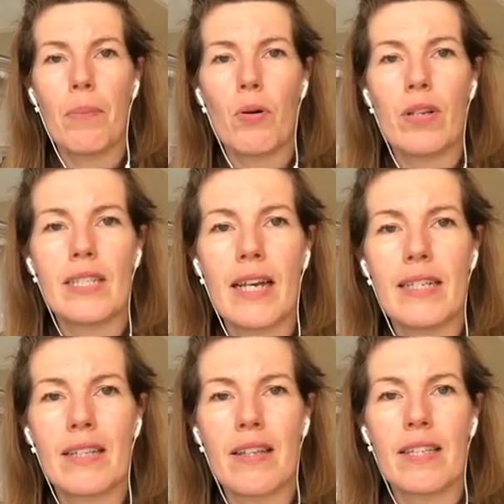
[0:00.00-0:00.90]
Paula
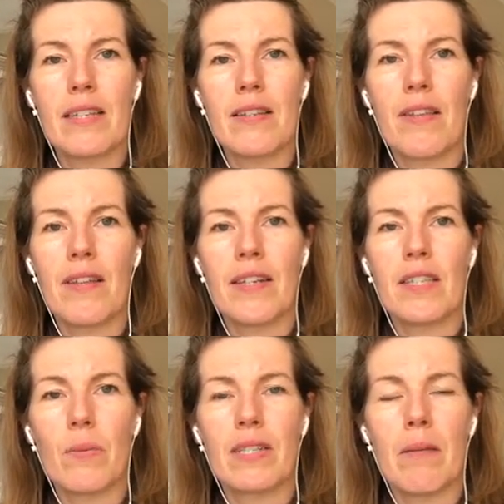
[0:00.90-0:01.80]
says the
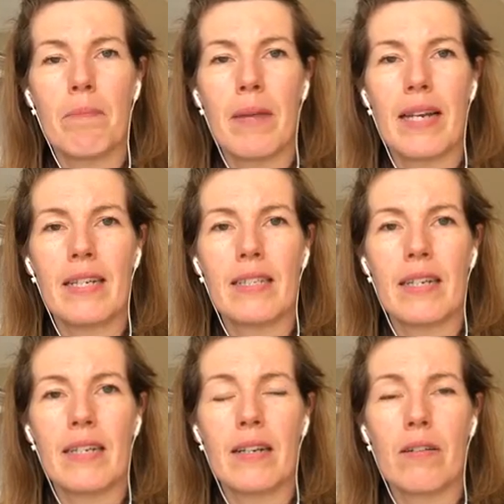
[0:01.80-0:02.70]
theatre was
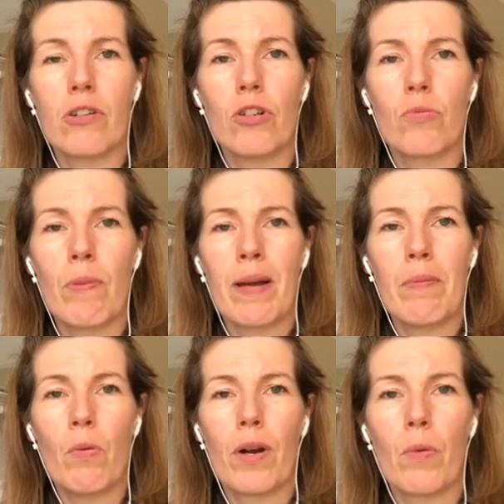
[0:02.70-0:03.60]
amazing. Good.
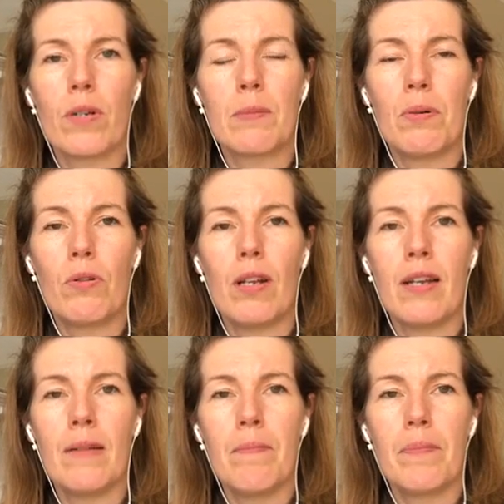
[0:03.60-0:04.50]
Remind me what it was,
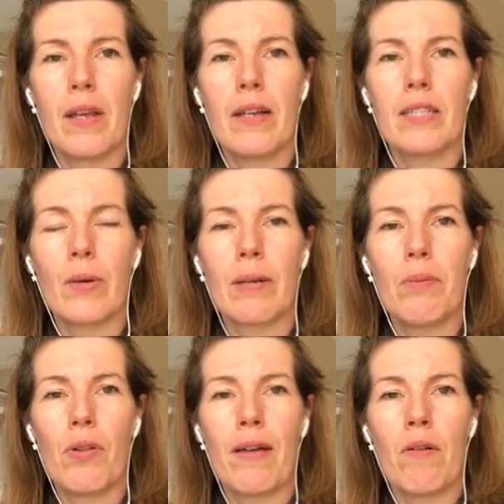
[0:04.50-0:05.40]
Paula, so I can
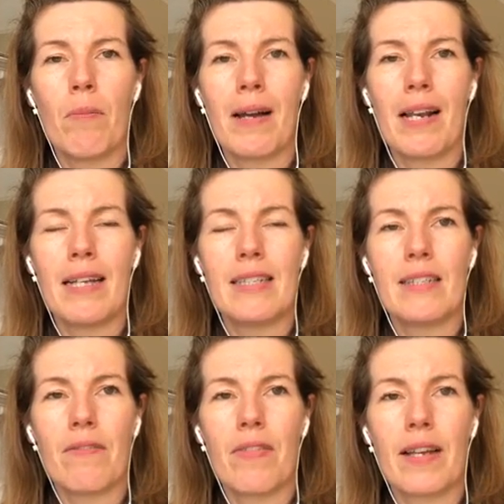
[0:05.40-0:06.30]
put that on my
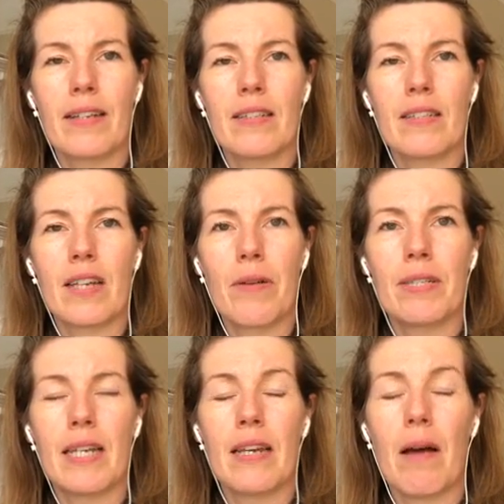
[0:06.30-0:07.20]
list of things to go
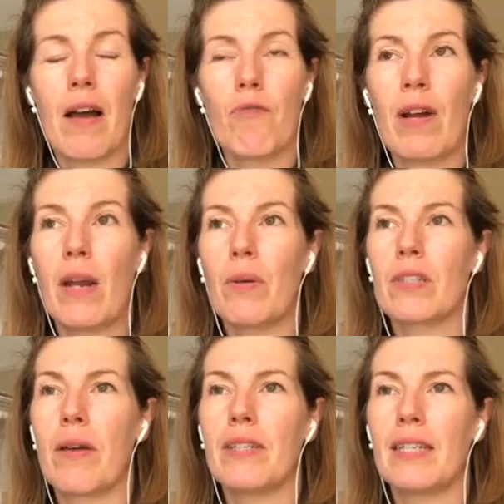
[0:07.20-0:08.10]
see. I really
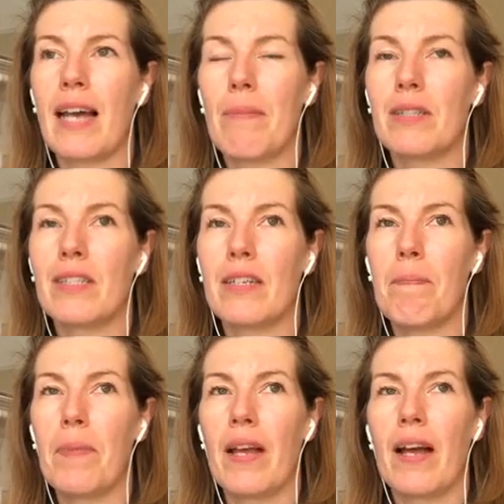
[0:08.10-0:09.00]
want to go and see Hamilton.